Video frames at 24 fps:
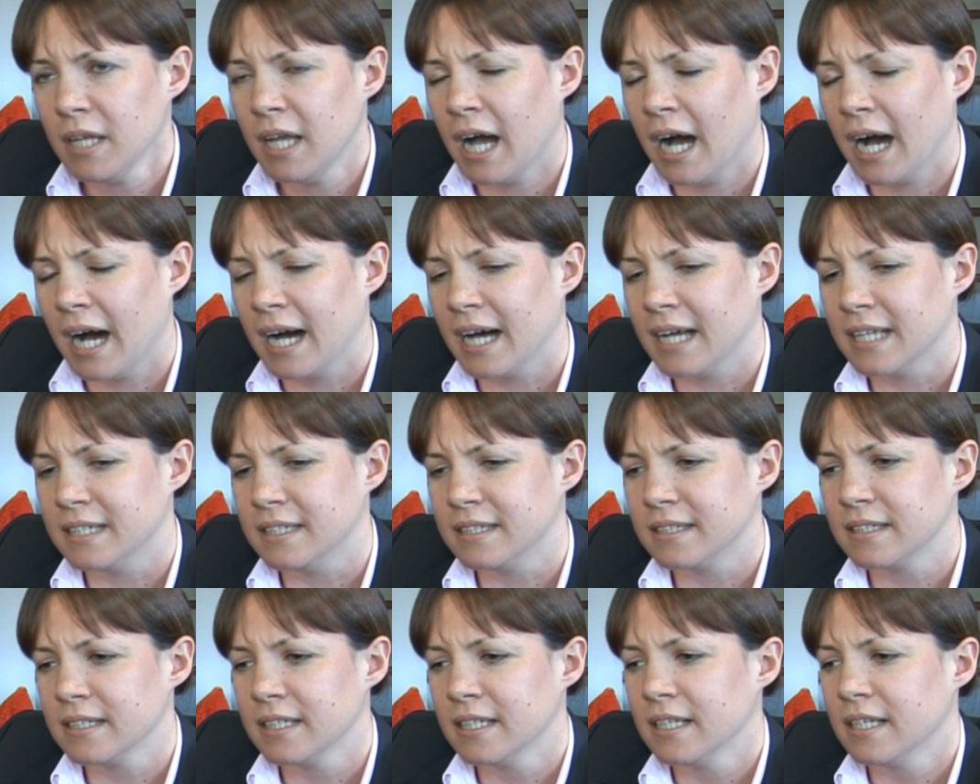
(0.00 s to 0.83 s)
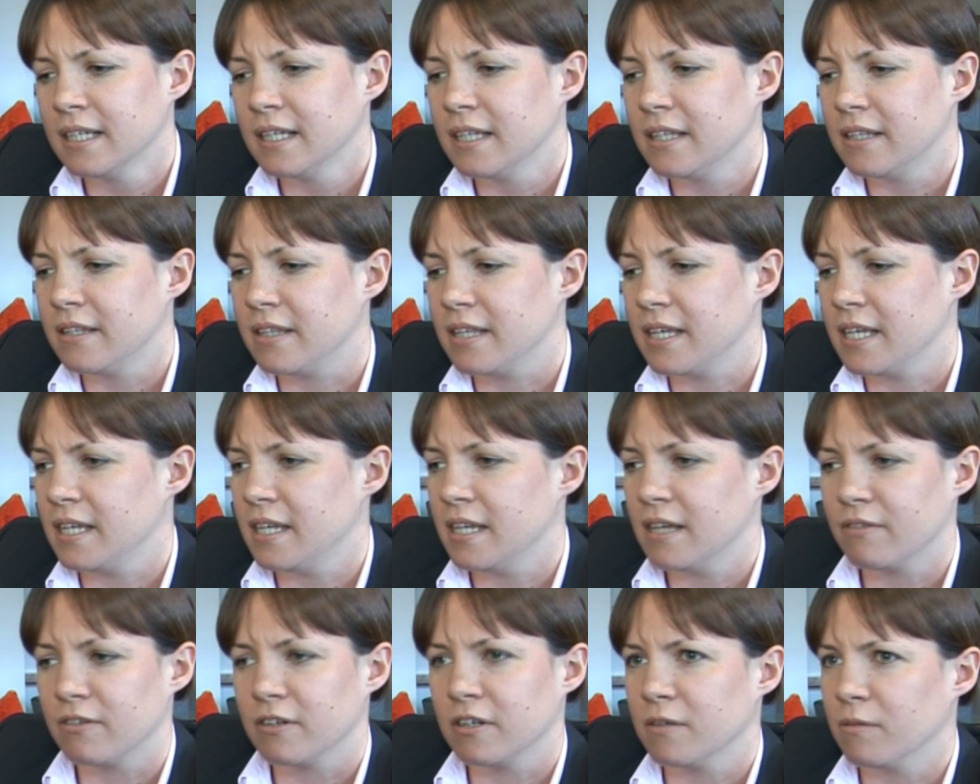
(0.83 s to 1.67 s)
and they
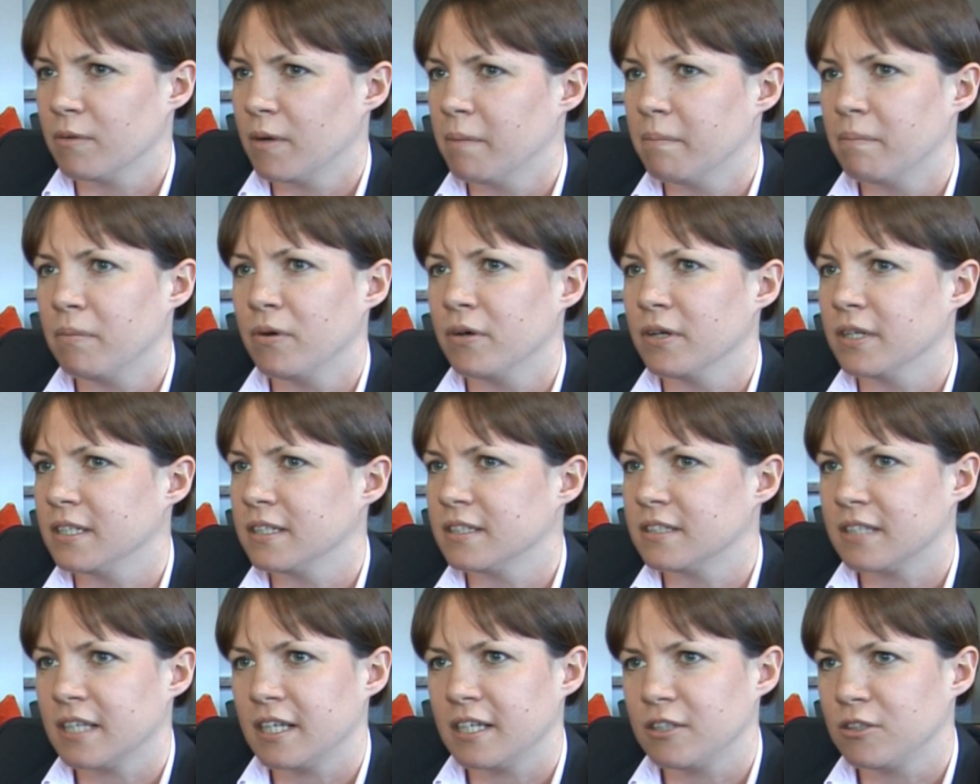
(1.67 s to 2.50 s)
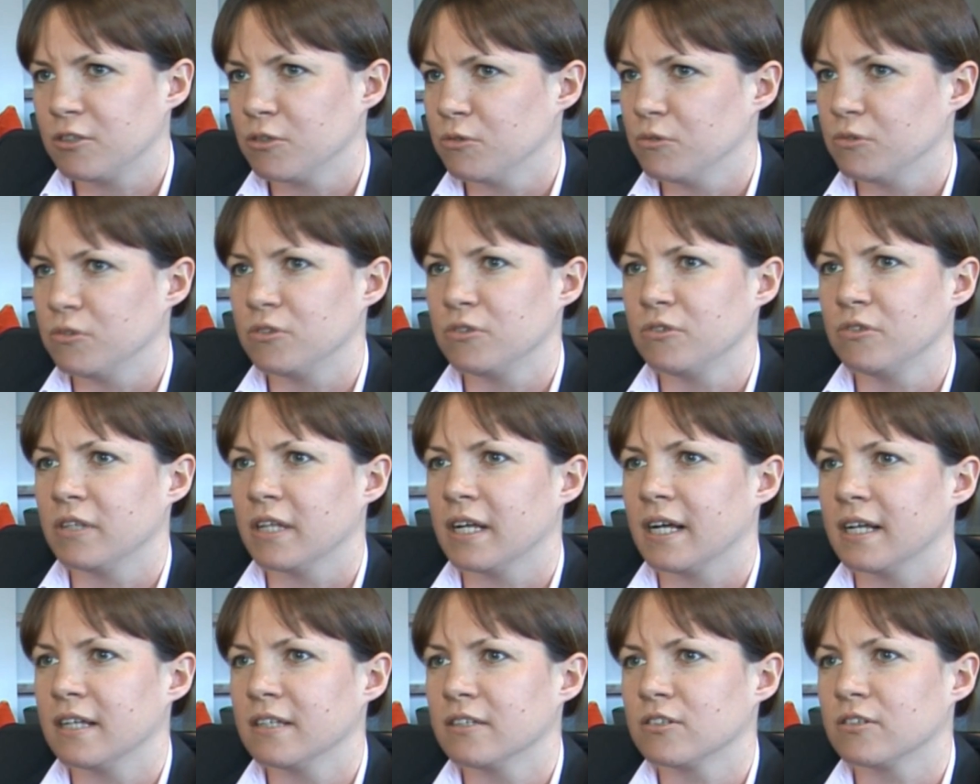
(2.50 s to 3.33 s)
never at one point said don't do
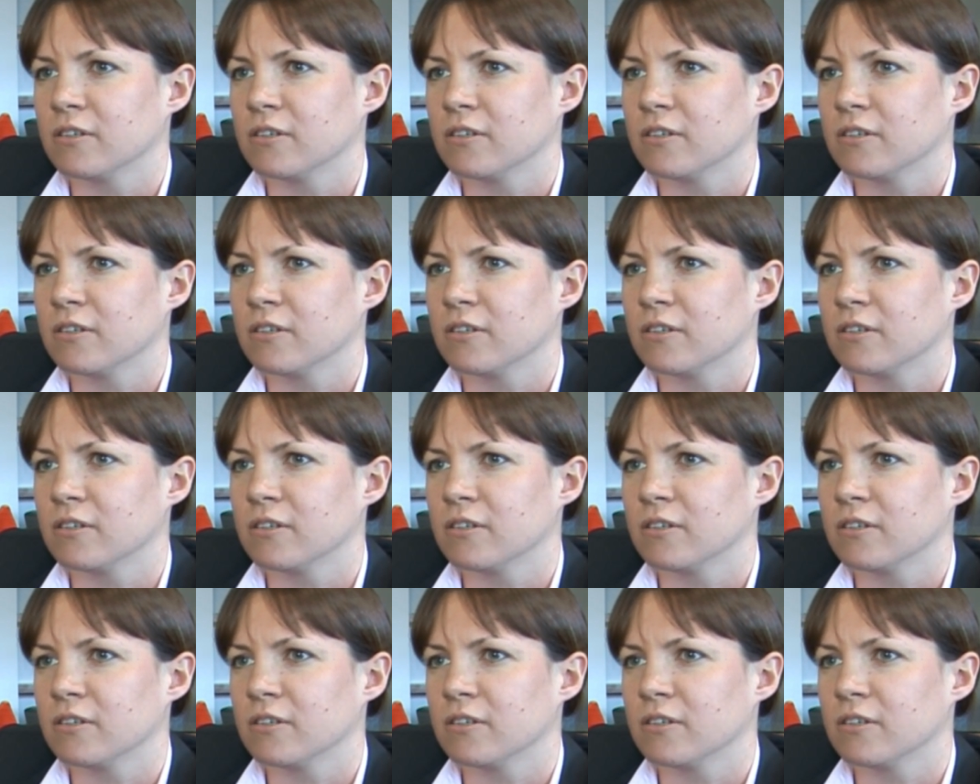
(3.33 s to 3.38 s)
that.